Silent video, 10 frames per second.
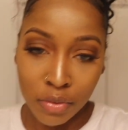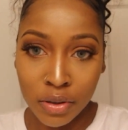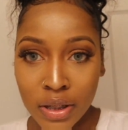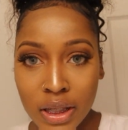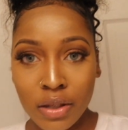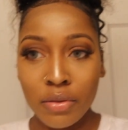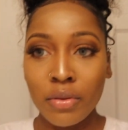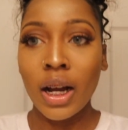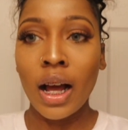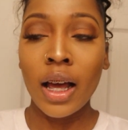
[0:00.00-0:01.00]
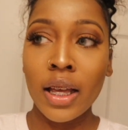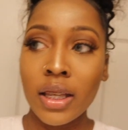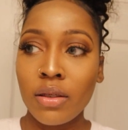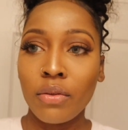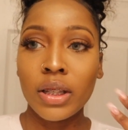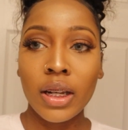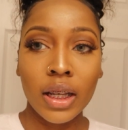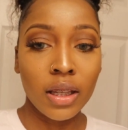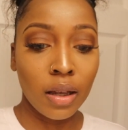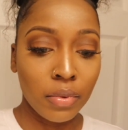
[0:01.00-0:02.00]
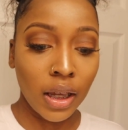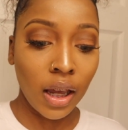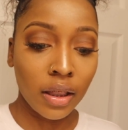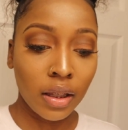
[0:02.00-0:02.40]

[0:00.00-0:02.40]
will see you guys for the next update.